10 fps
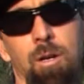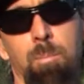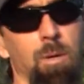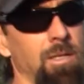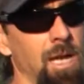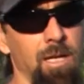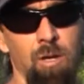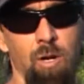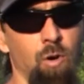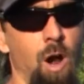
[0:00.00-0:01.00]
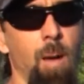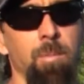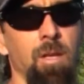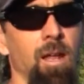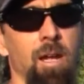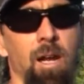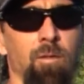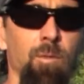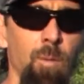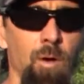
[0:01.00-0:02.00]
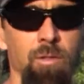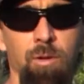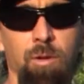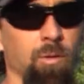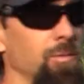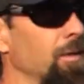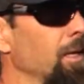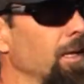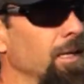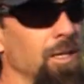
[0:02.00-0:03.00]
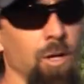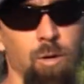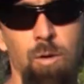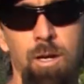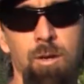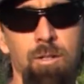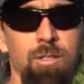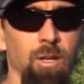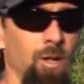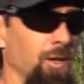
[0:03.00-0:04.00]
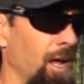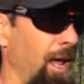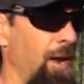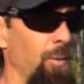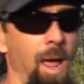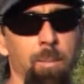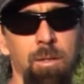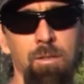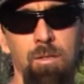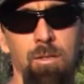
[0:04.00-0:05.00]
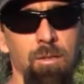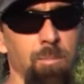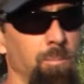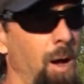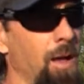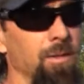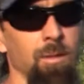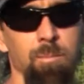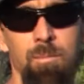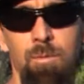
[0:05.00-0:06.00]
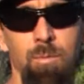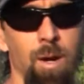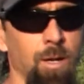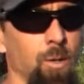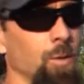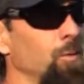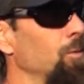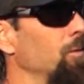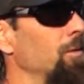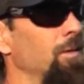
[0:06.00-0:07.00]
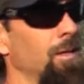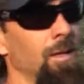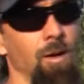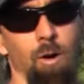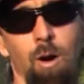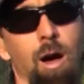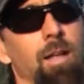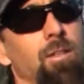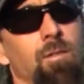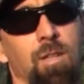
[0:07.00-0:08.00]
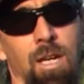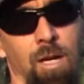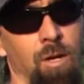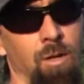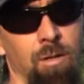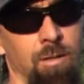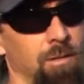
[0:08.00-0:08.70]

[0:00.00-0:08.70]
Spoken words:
to protect our crops out here from all the little, critters. You got rabbits, possums, raccoons, lots of deer,